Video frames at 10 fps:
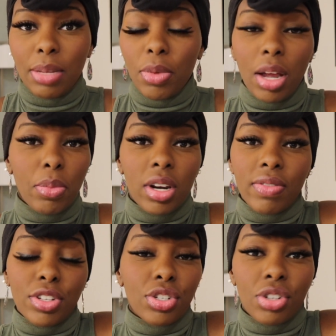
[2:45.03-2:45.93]
I'm not
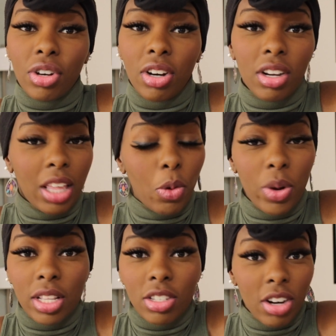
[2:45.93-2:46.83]
even sure like
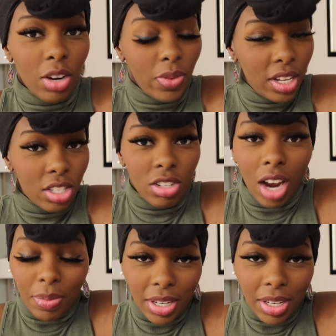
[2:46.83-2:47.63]
when it started, when it stopped.